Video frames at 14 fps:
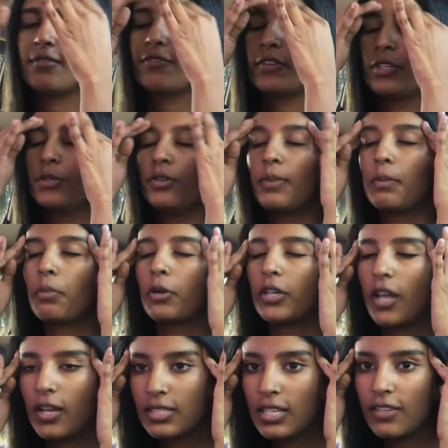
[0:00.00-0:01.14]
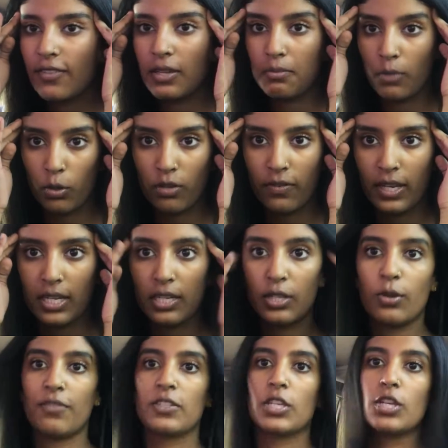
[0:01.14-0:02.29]
for you to be productive and motivated,
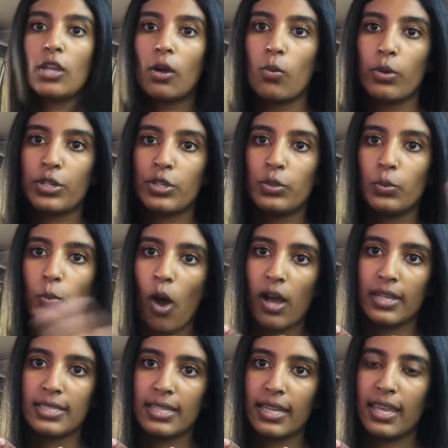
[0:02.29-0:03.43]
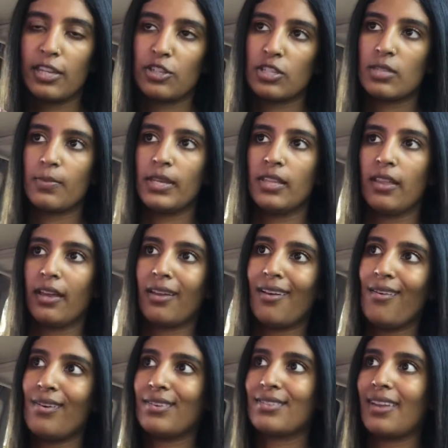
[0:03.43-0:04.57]
you have to know what you want. It can't just be like,
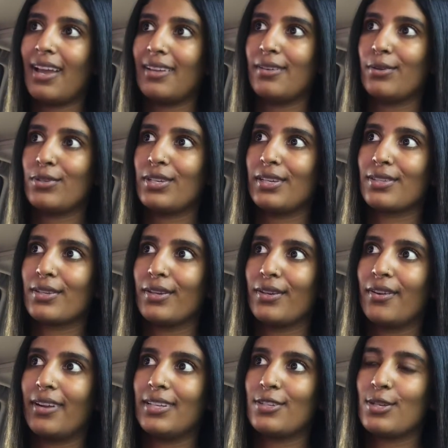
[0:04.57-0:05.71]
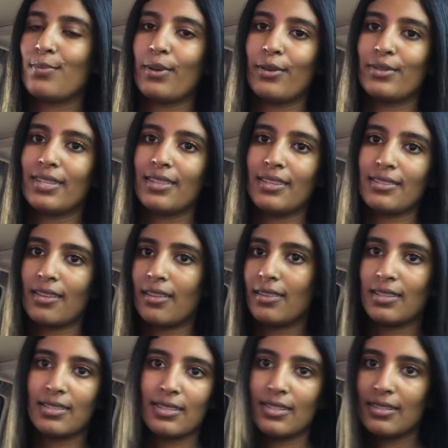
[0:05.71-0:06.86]
oh, I know she has good grades. She posted this on
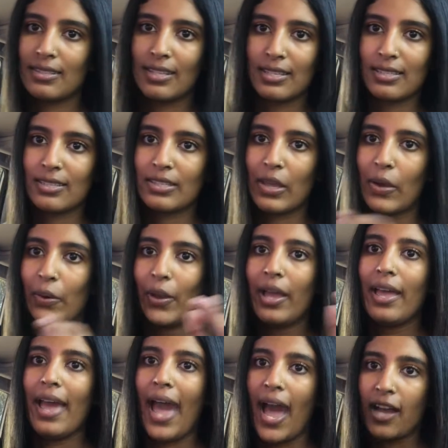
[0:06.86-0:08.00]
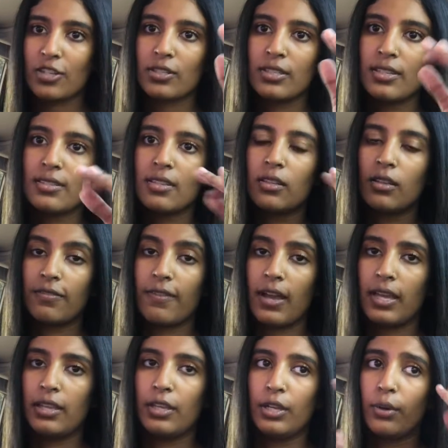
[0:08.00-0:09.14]
this, this, this. So actually
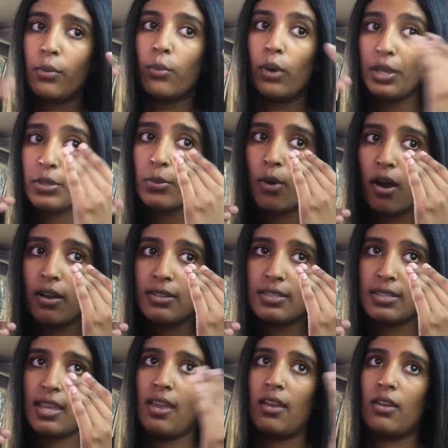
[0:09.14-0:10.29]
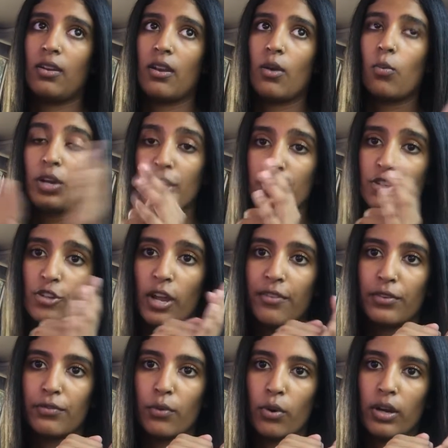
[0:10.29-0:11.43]
solidifying, you know, what you want and what you're
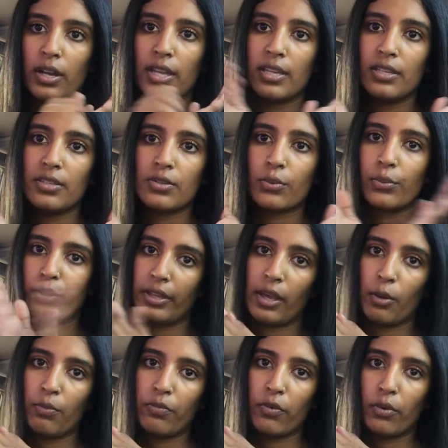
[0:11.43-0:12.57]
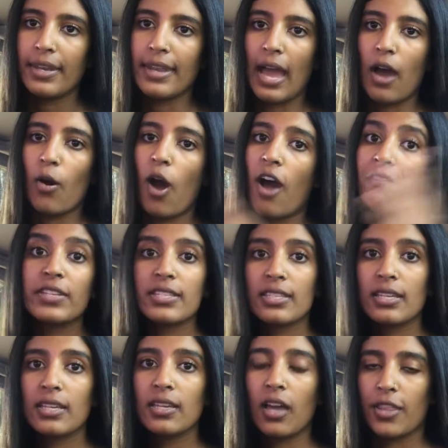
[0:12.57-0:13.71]
striving for is really helpful. Now,
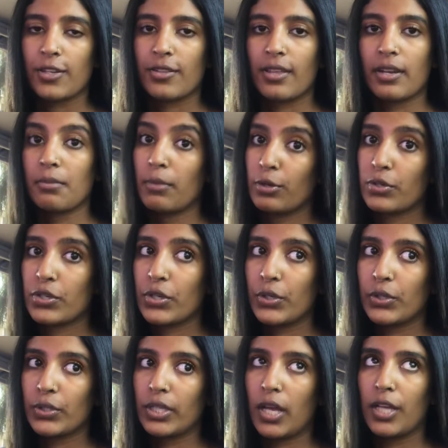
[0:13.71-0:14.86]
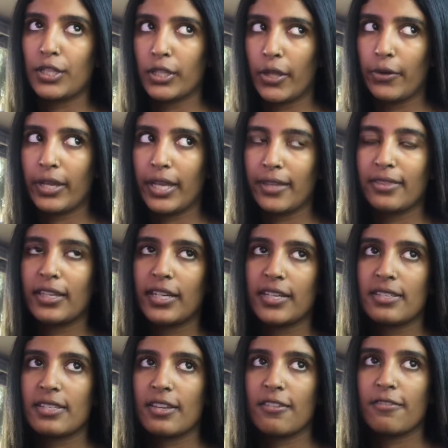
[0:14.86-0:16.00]
obviously, other than emotional unloading, there's